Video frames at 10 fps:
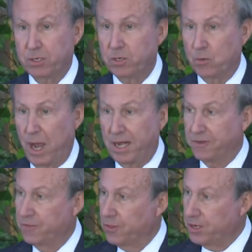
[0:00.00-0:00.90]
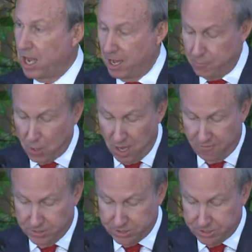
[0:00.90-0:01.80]
writing for the
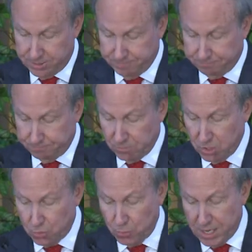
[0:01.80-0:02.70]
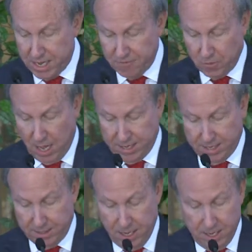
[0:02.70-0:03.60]
nonprofits, creative
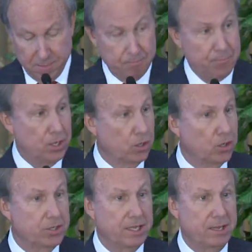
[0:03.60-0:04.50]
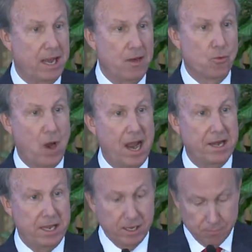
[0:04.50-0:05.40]
writing. Build a
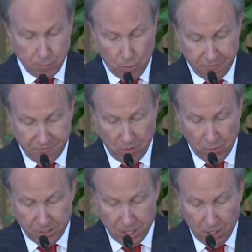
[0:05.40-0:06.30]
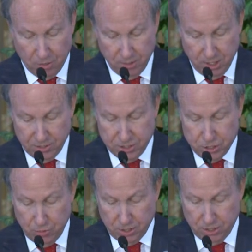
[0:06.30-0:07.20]
writing portfolio that you
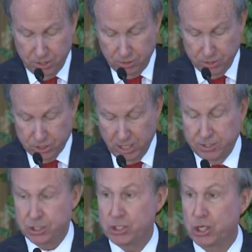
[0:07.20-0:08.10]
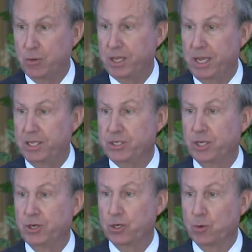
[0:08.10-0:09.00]
can use to showcase
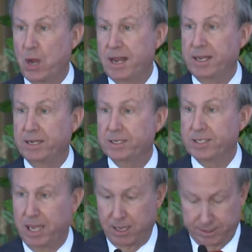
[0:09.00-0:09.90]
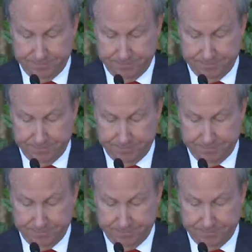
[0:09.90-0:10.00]
your writing talent.